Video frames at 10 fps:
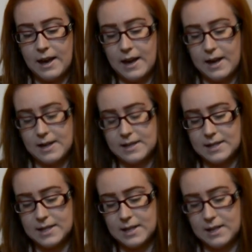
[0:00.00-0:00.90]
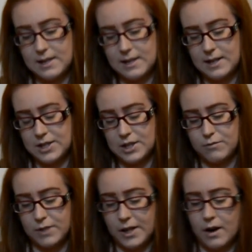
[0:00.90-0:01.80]
and it's
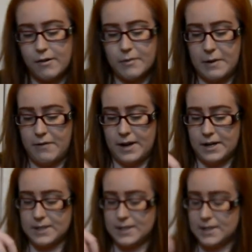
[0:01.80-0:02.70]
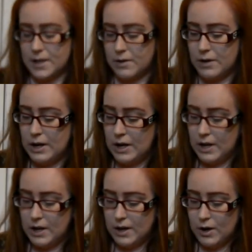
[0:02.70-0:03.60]
just really hard for my fingers. So
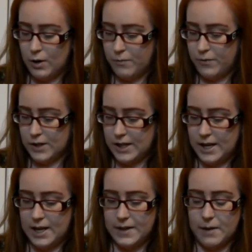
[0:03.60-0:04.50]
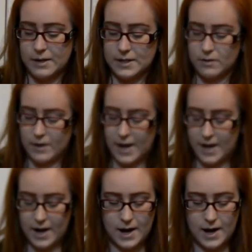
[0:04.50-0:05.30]
hopefully that works out okay.